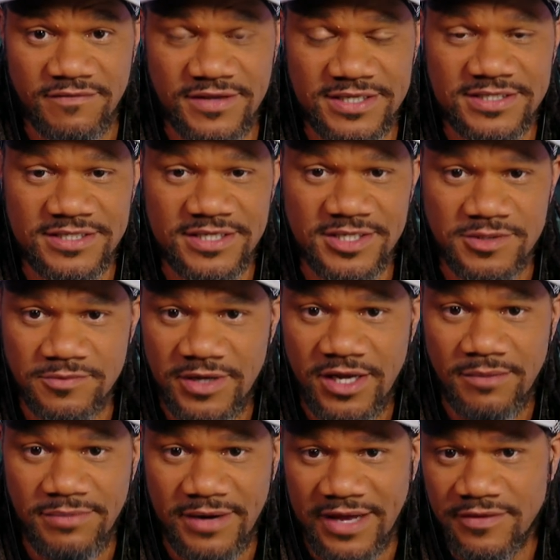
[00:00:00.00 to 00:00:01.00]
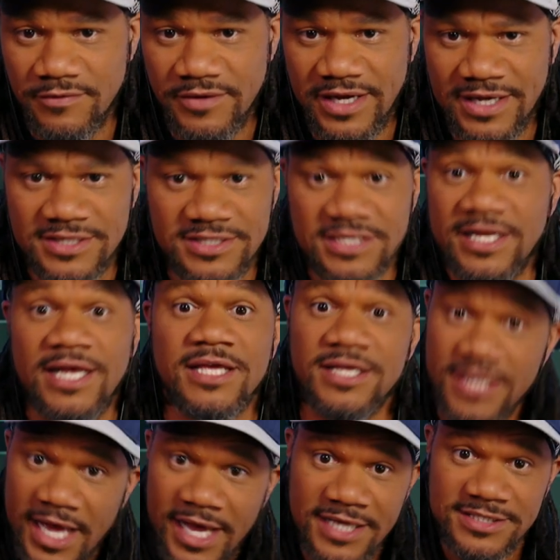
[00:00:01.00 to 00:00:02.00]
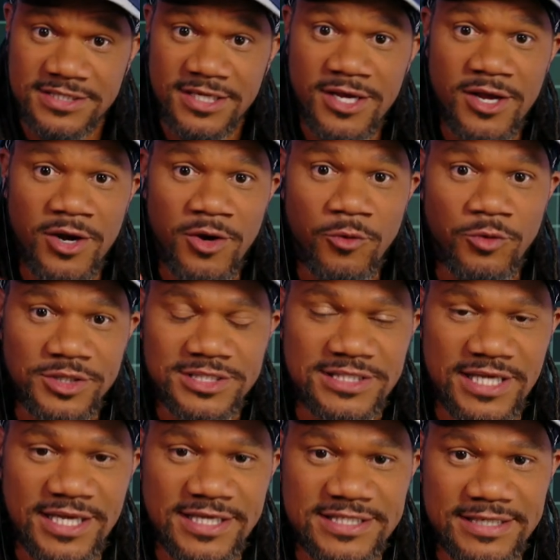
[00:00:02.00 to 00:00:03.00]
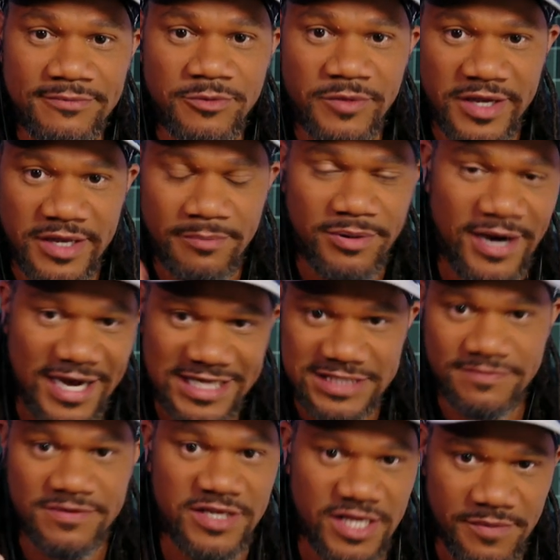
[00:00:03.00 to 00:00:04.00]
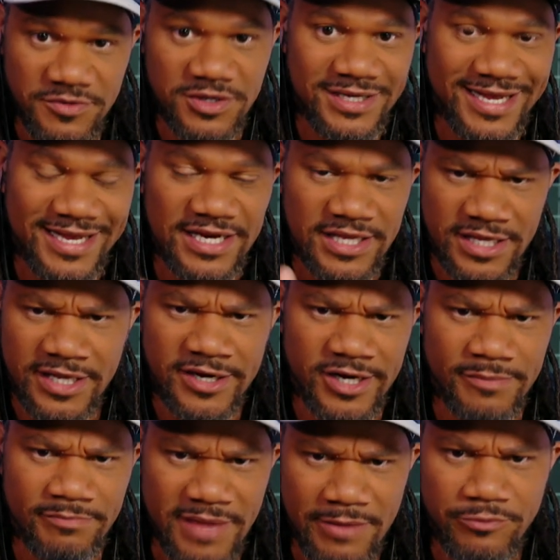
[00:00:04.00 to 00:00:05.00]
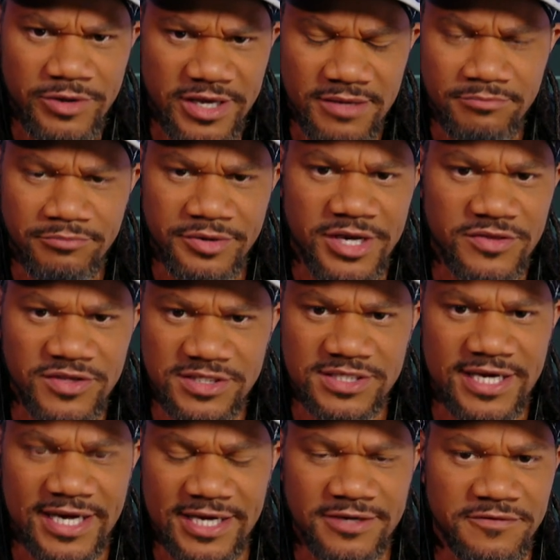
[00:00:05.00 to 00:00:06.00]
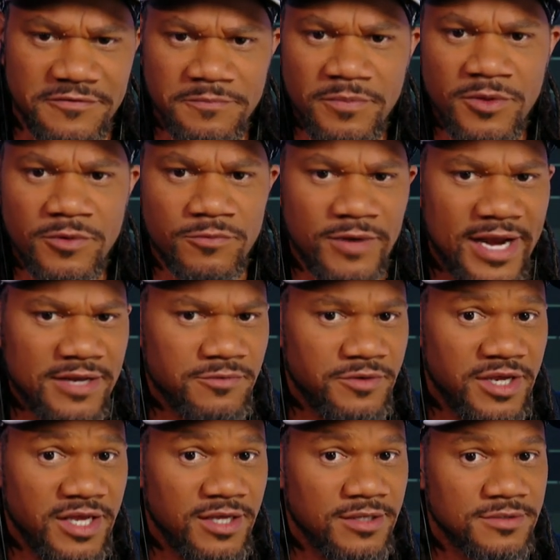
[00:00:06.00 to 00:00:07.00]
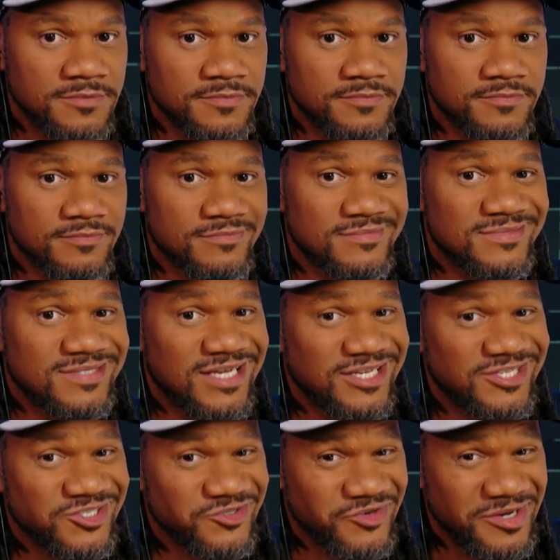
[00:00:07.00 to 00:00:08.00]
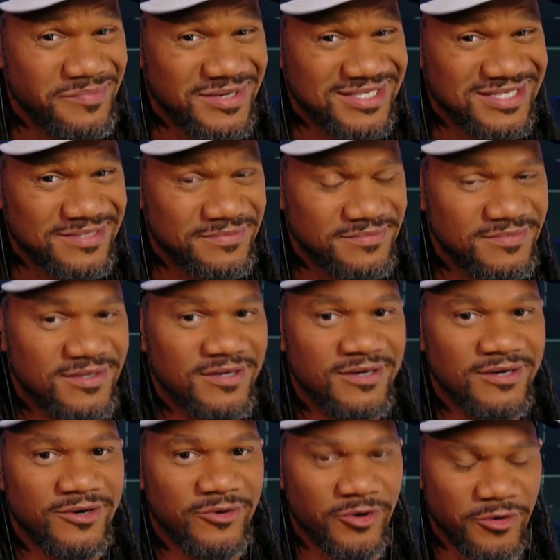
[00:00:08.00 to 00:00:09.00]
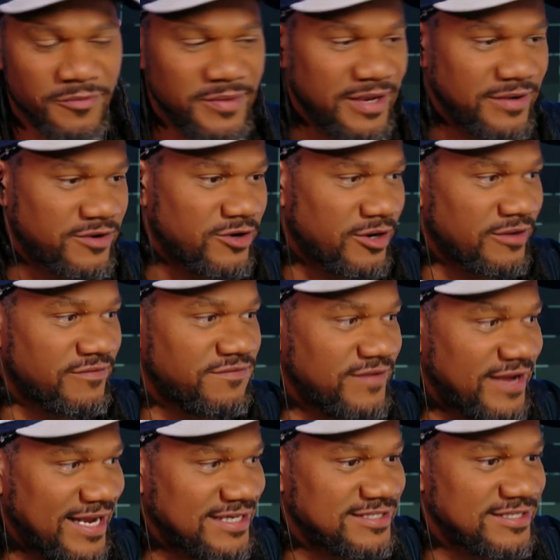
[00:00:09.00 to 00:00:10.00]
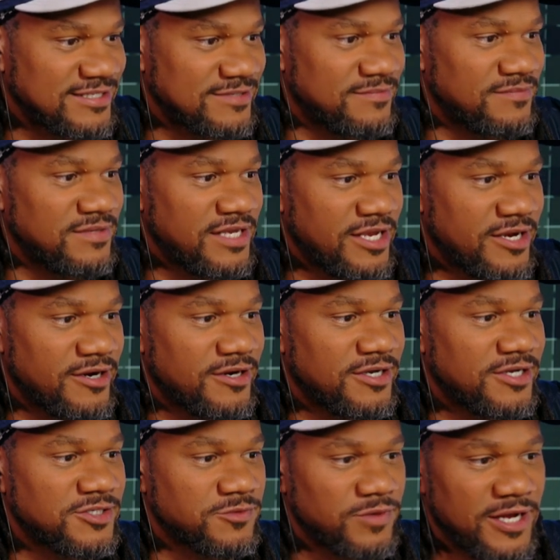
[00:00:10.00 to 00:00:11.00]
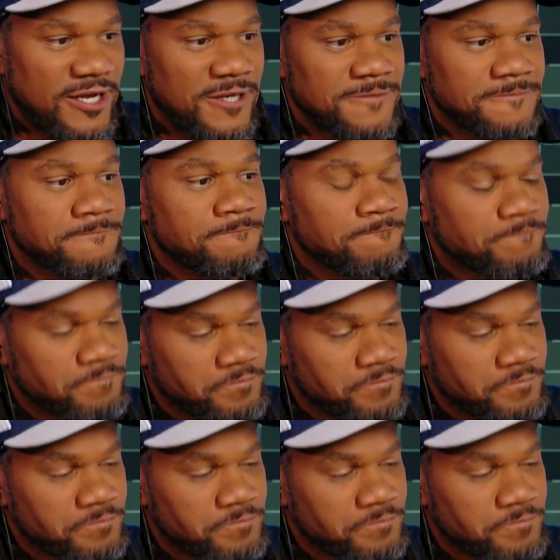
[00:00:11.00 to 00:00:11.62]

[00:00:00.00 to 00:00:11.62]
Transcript: of this as well, by the way, because they're like, yes, we're seeing something we can possibly emulate here, and maybe we can bring this kind of right-wing extremism, or we might call it fascism, here as well.